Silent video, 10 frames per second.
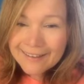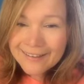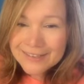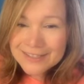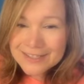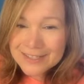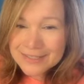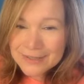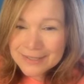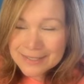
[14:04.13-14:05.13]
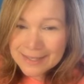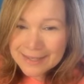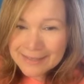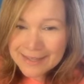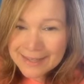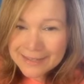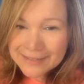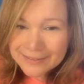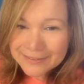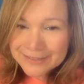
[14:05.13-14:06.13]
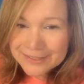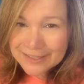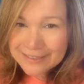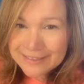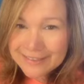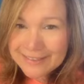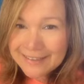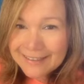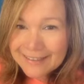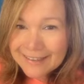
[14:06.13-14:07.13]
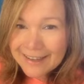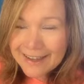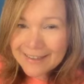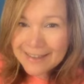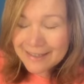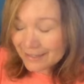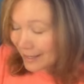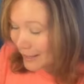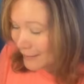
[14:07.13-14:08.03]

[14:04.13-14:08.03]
Oh, she says, so exciting. Thank you, Shelly. And then